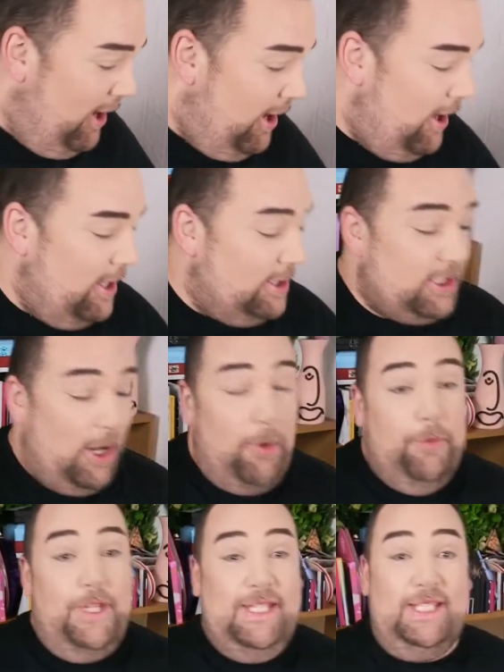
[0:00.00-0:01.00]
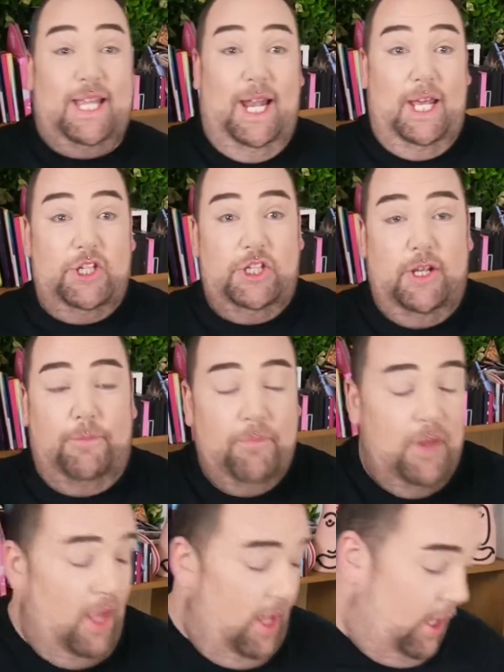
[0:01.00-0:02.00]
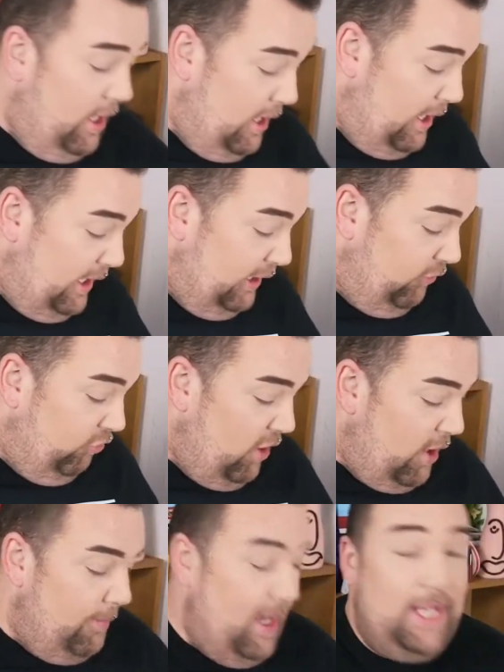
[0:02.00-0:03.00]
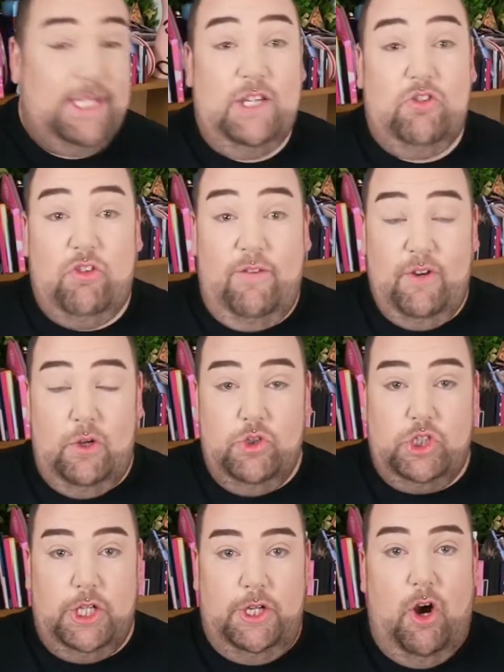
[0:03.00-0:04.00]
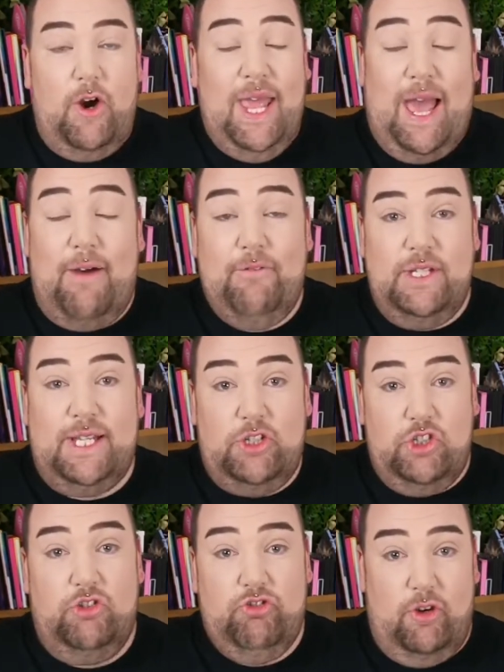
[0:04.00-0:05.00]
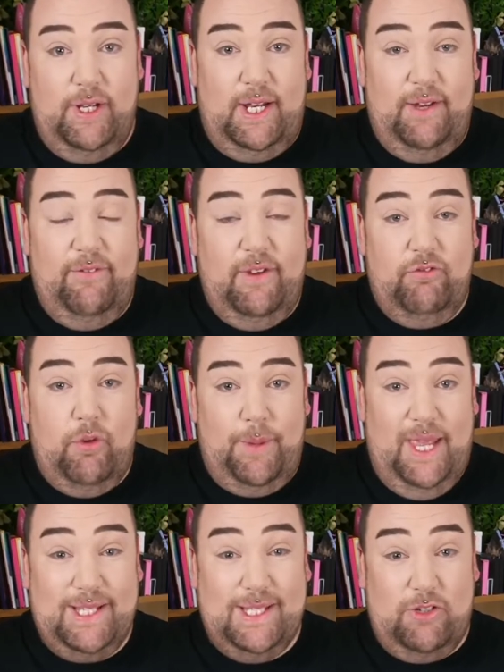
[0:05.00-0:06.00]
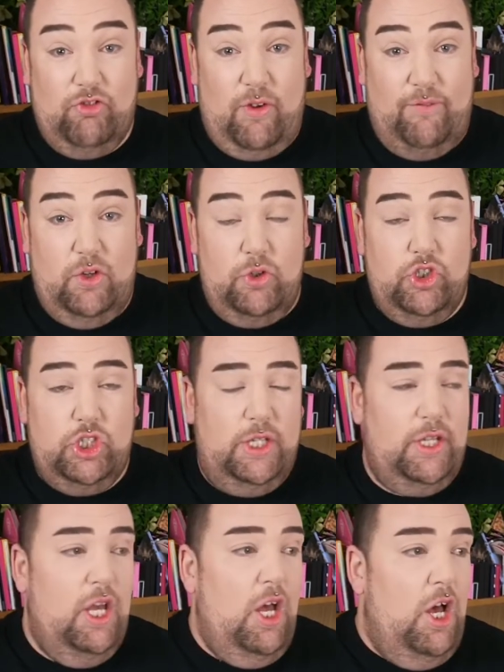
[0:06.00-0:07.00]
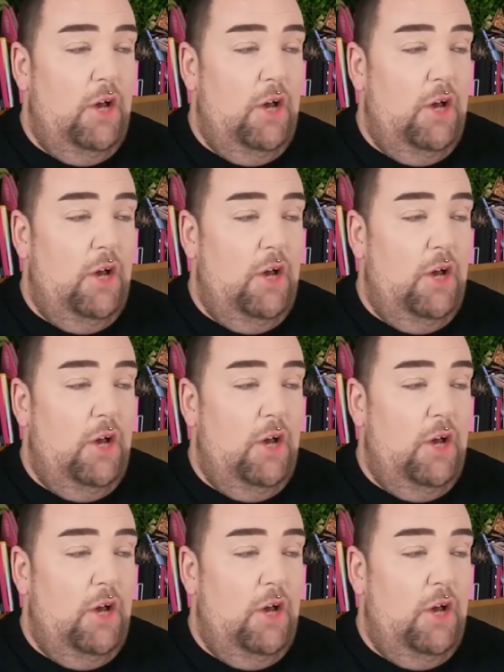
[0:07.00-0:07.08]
So this collection, it's from XX Revolution. I haven't actually tried anything from XX Revolution.